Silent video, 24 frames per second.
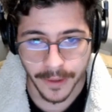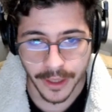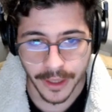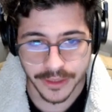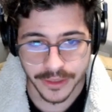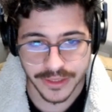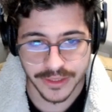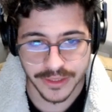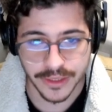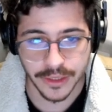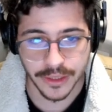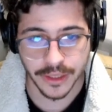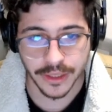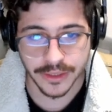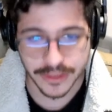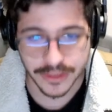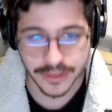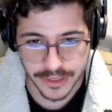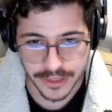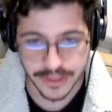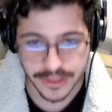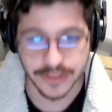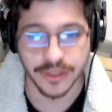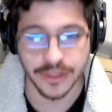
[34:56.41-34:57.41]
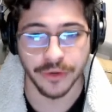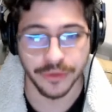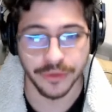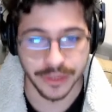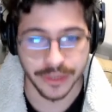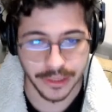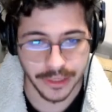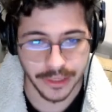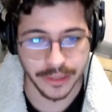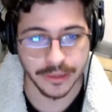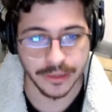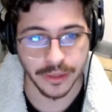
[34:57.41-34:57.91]
This contest is
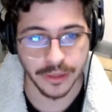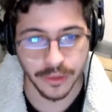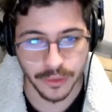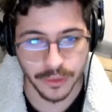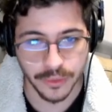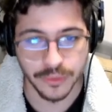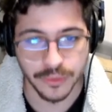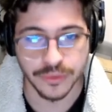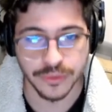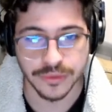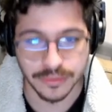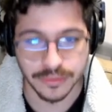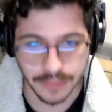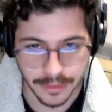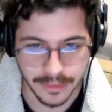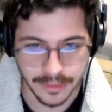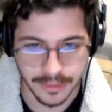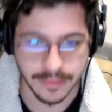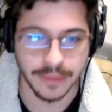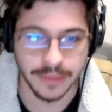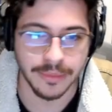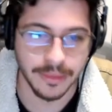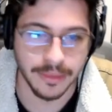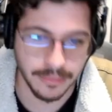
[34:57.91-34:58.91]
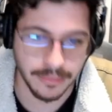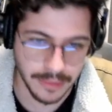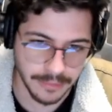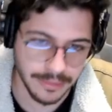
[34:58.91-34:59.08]
currently closed. Blah, blah, blah, blah, blah,